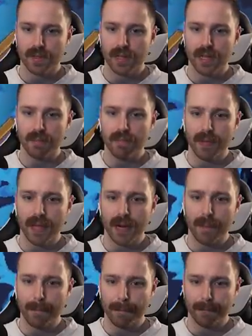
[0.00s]
Hit him, hit
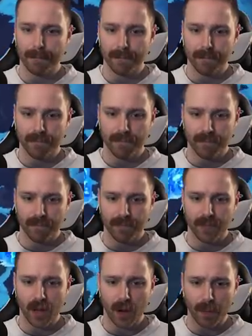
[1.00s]
him.
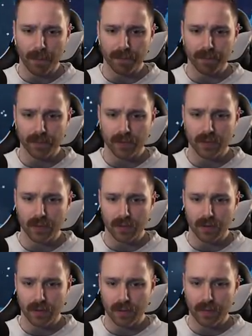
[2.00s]
No.
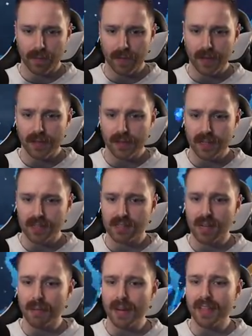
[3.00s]
He's
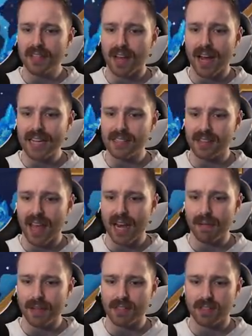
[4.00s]
summoning these ice
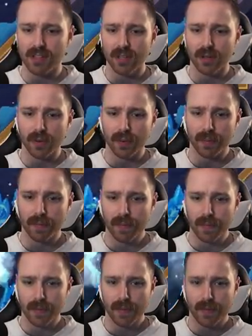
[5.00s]
enemies too.
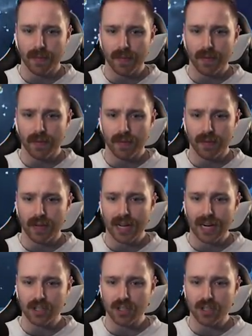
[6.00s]
And I gotta